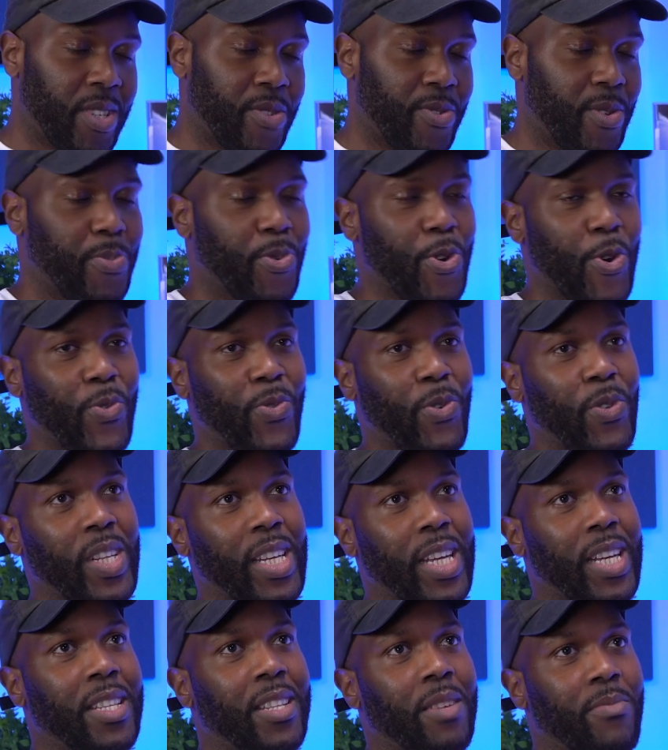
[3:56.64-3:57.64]
I don't want to bore all
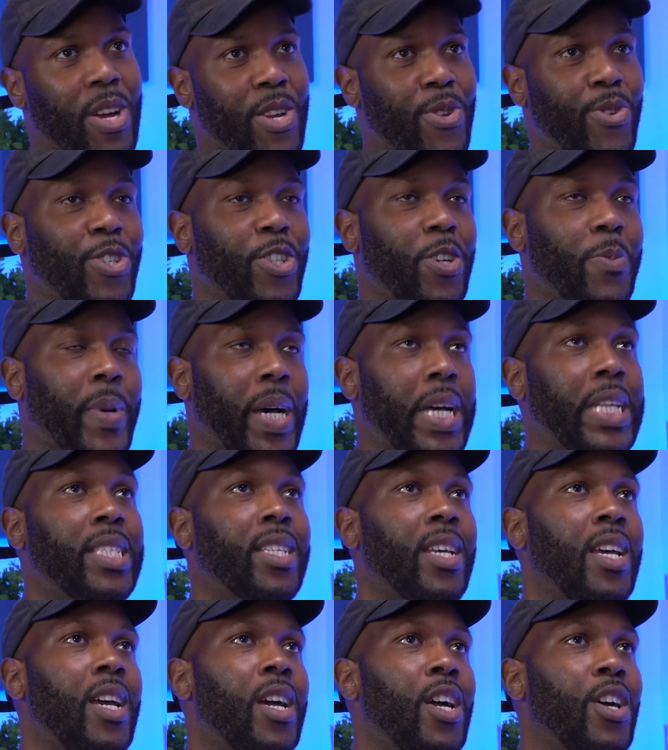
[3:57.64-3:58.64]
the minutiae, but
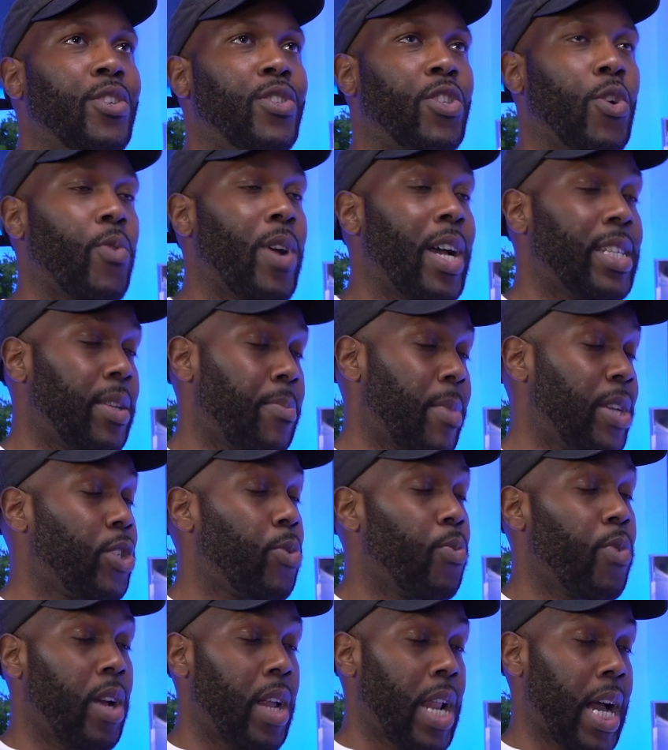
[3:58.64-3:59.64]
so as I
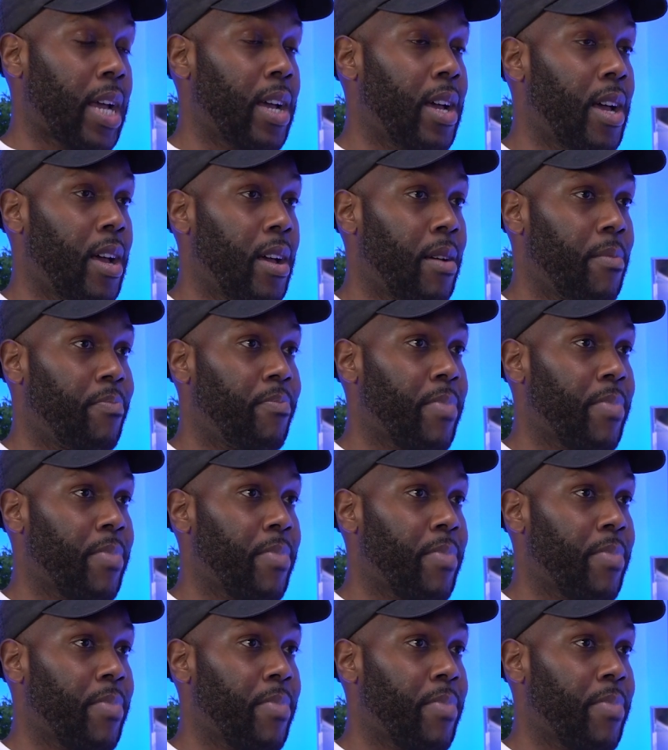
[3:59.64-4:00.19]
mentioned, we're like a